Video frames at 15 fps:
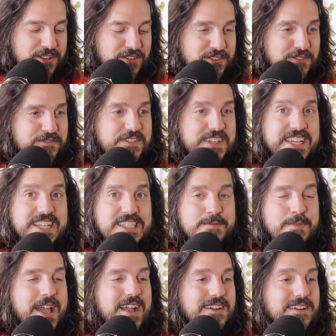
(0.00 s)
your little feeties
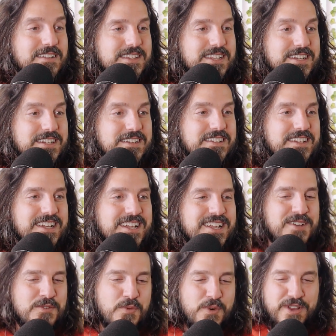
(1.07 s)
back on
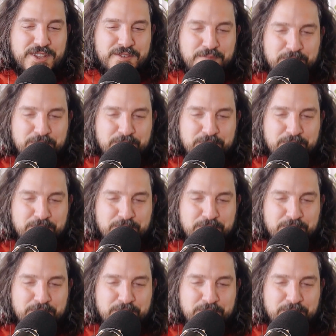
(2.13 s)
where your